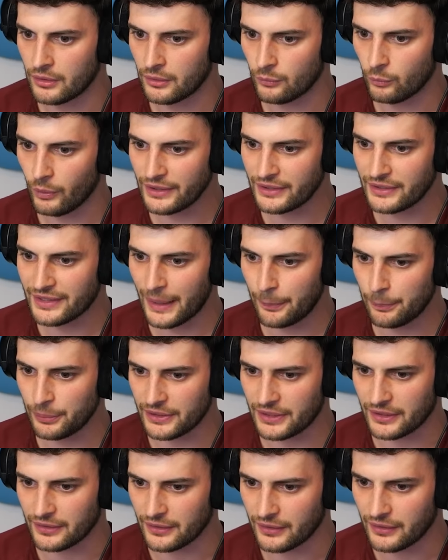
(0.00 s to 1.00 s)
Why are you
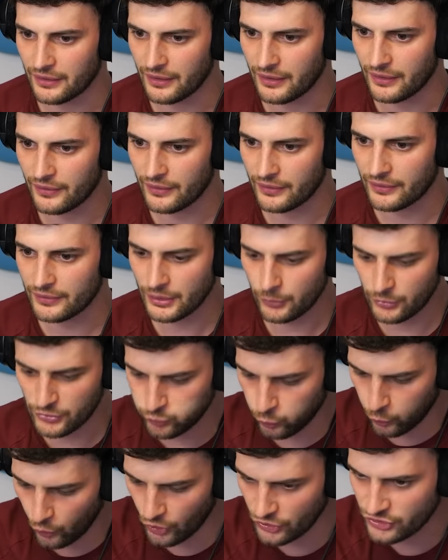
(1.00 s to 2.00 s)
gappling? There was
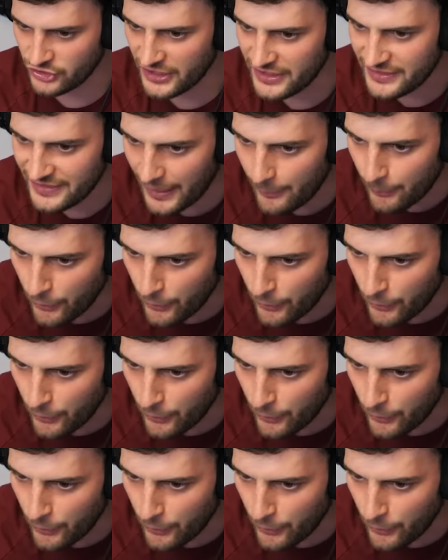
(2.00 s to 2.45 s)
water in that